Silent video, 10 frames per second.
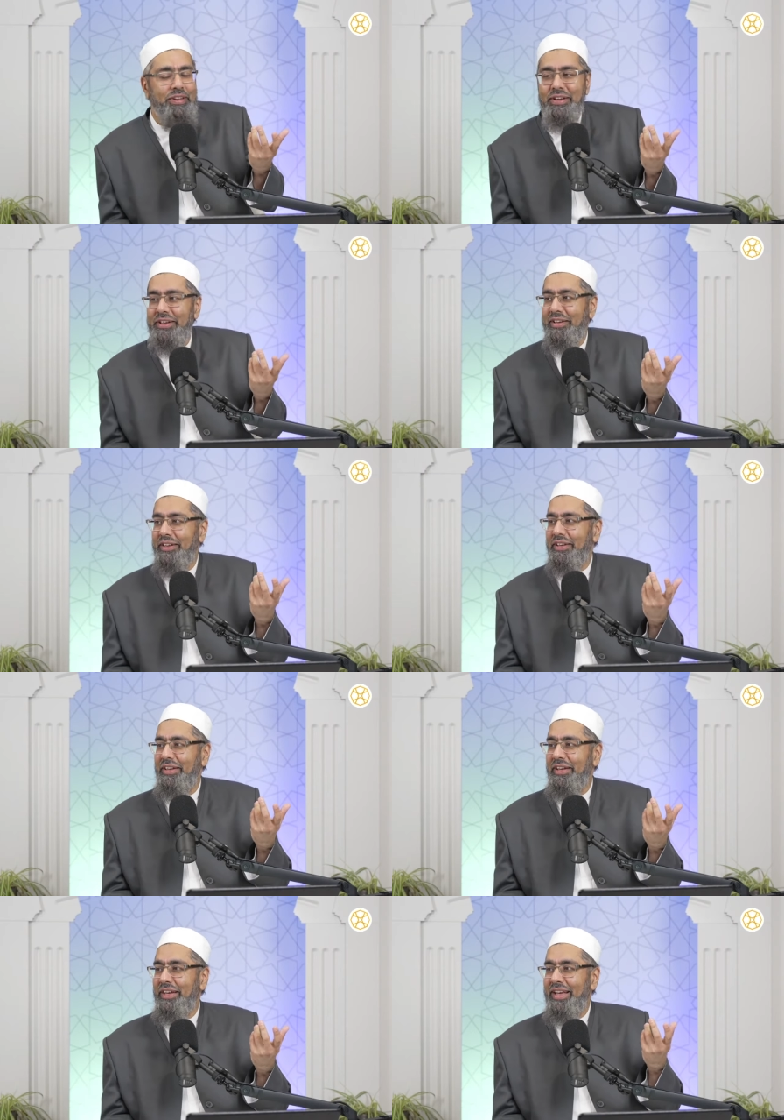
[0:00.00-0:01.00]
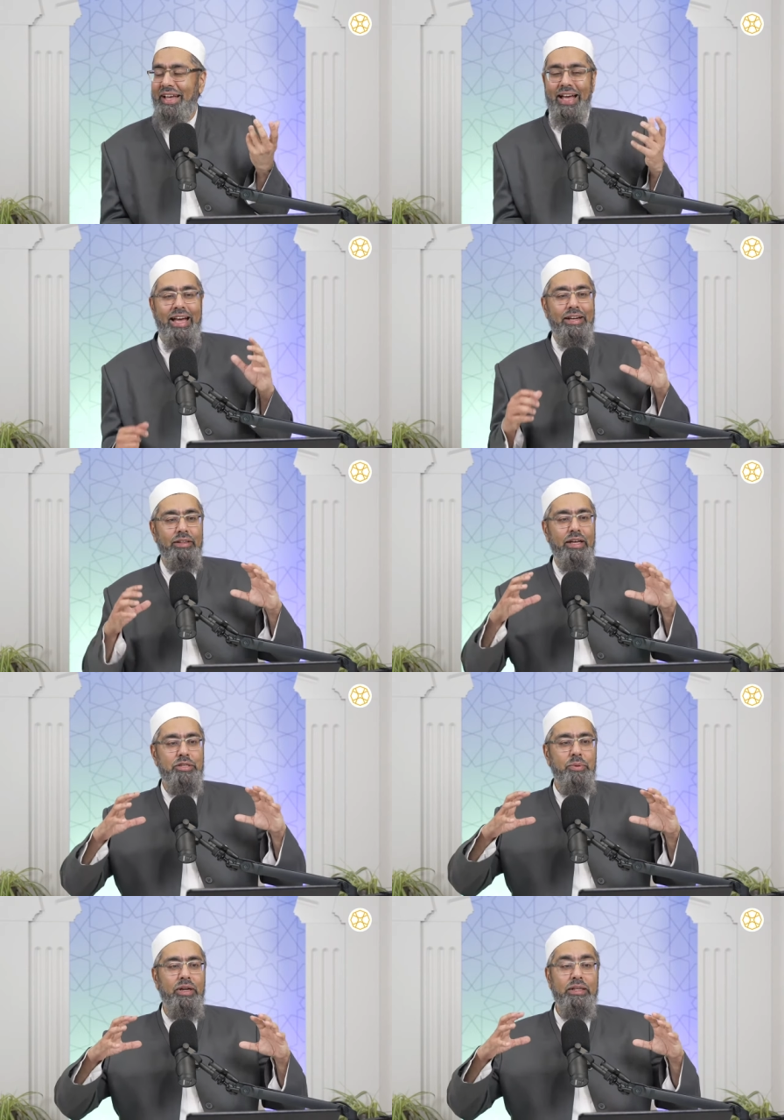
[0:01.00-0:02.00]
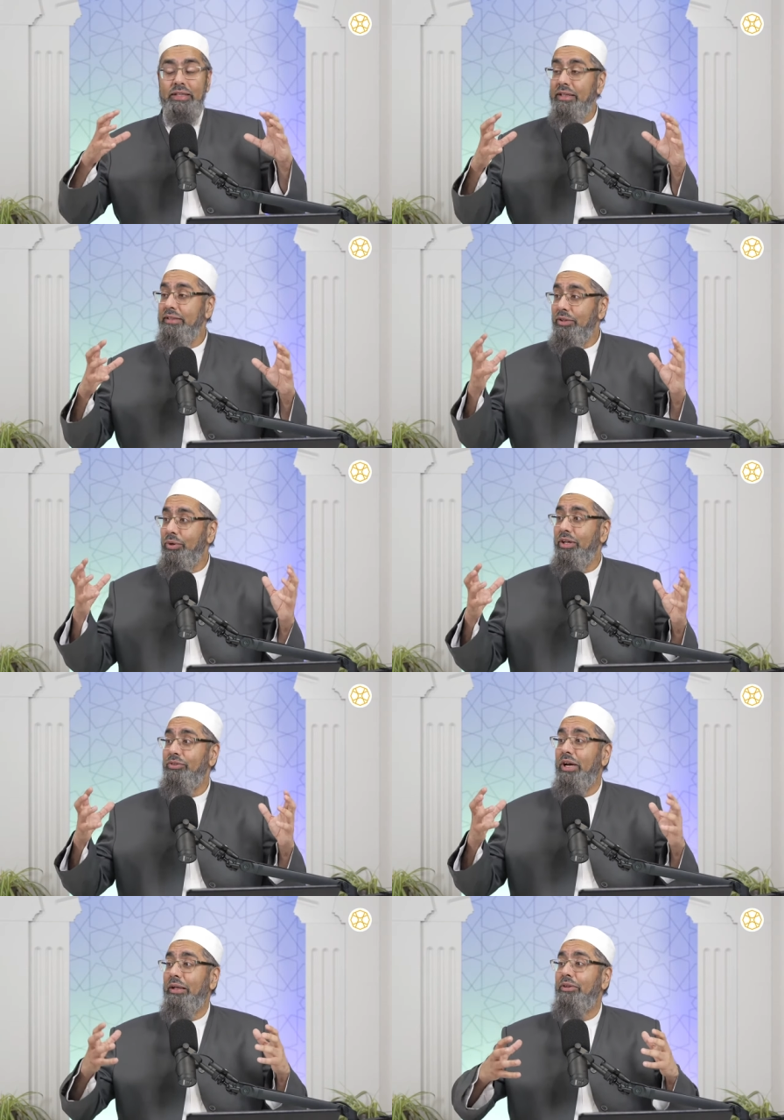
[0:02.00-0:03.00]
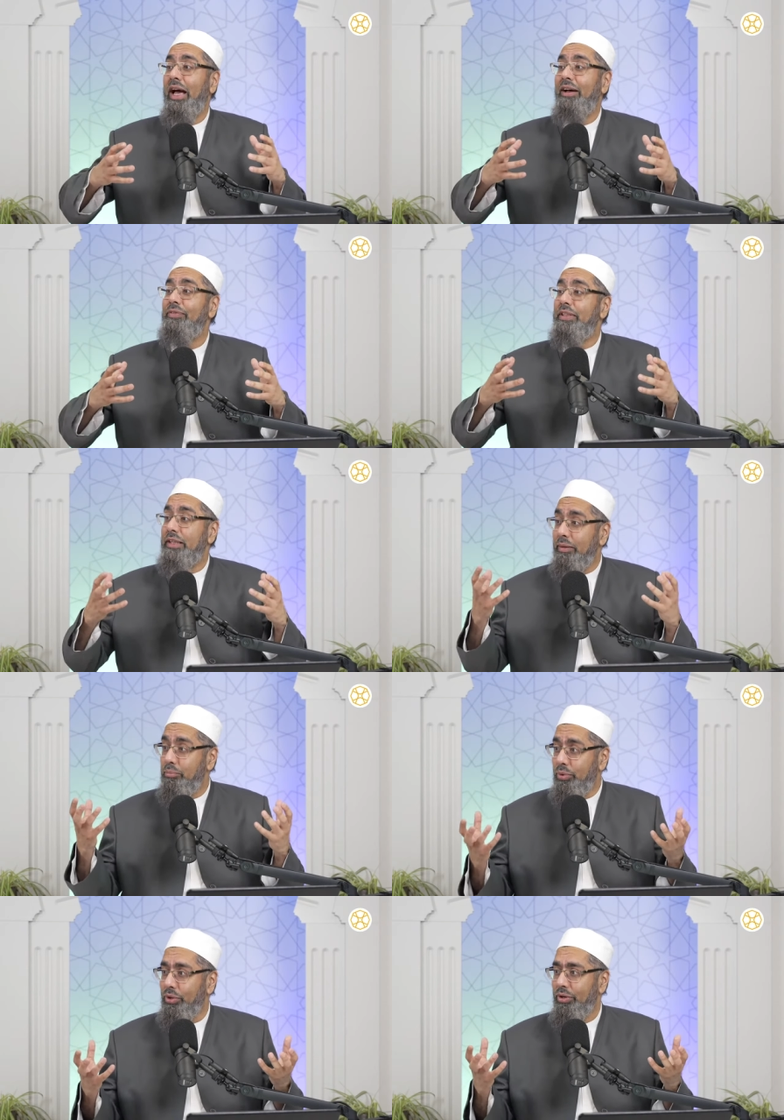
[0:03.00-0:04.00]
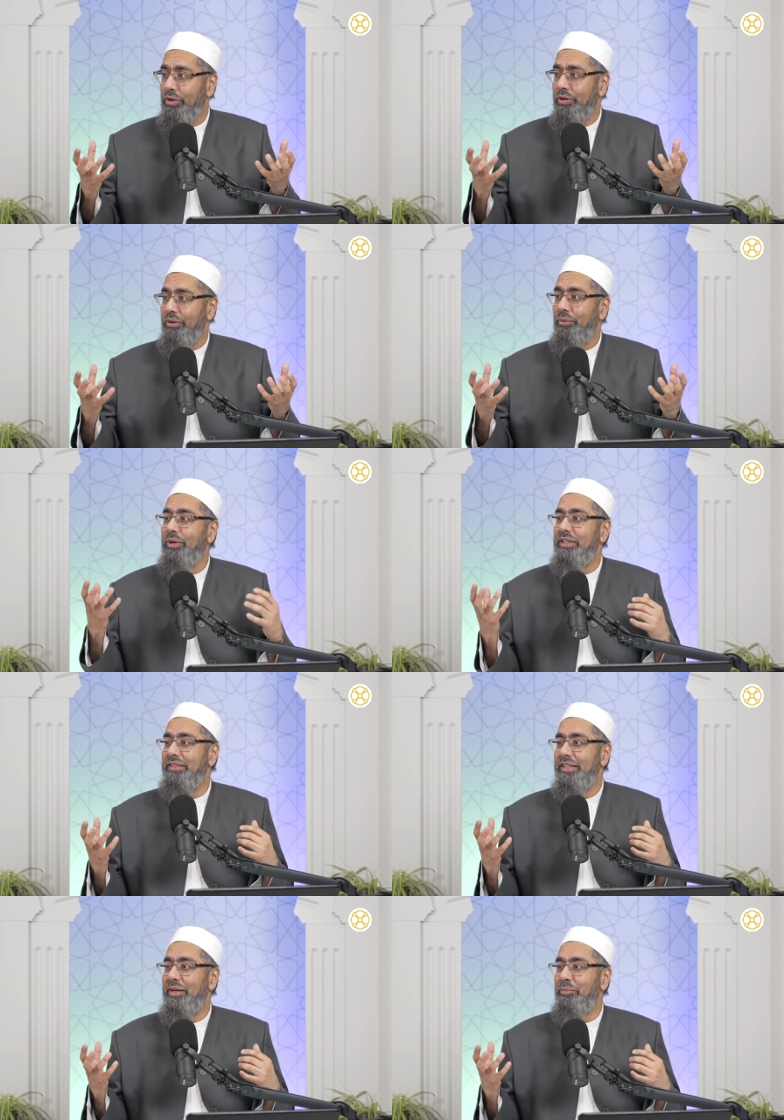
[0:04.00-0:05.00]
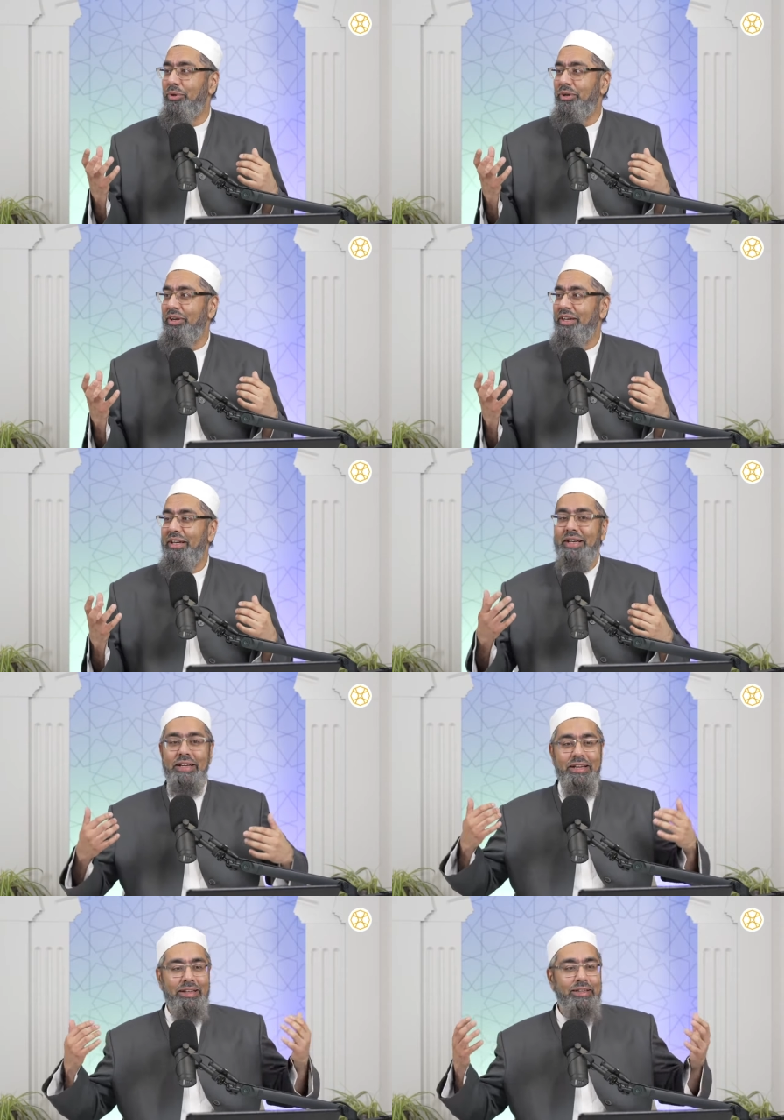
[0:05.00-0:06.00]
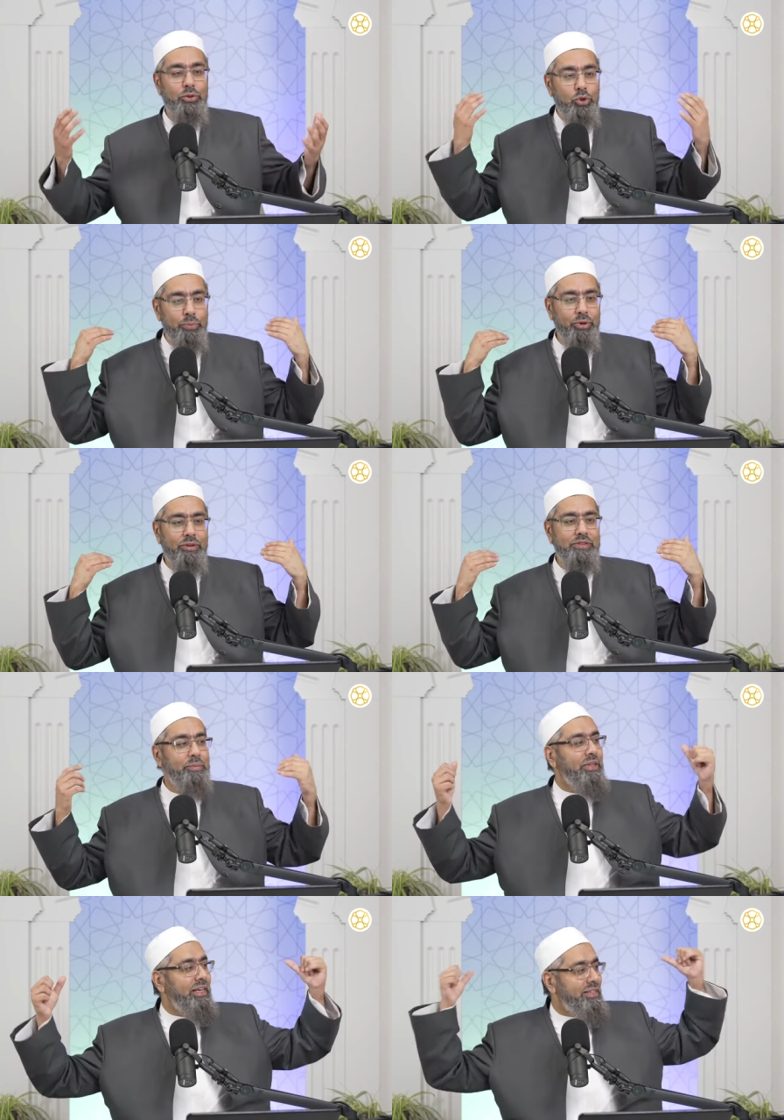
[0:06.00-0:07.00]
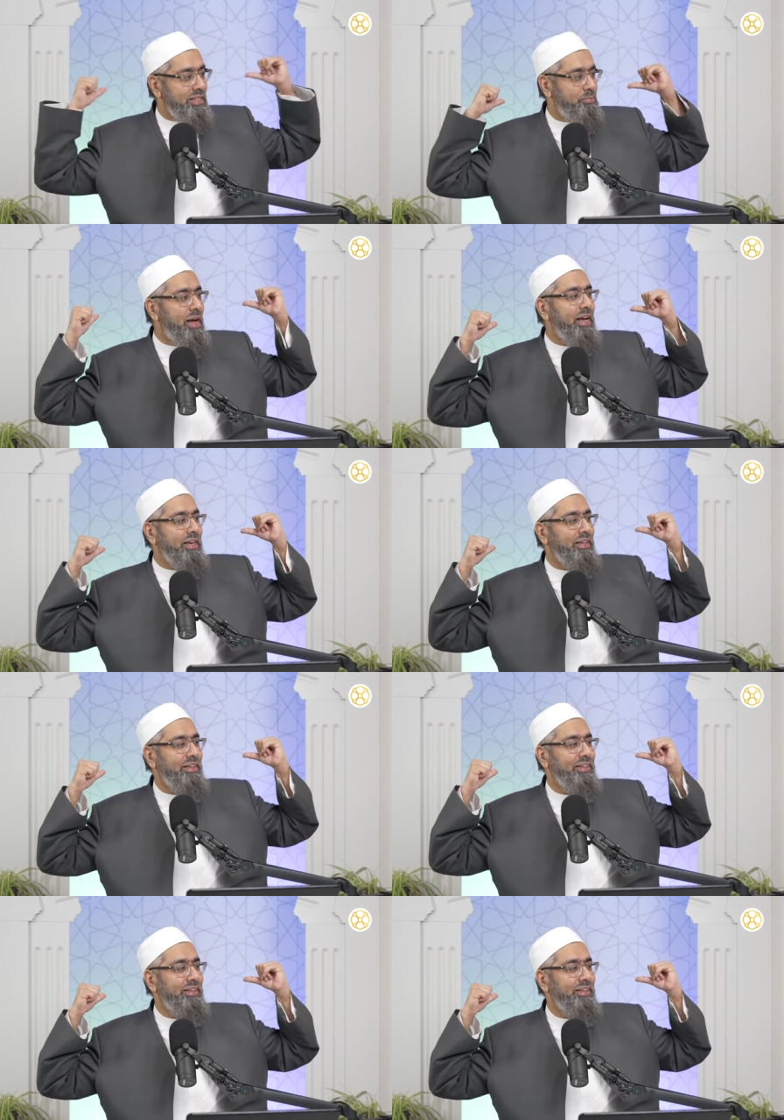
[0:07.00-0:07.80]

Right? And Allah subhanahu wa ta'ala tells us in the Quran to, to have tadabbur. What is tadabbur? The dubur of something is his back.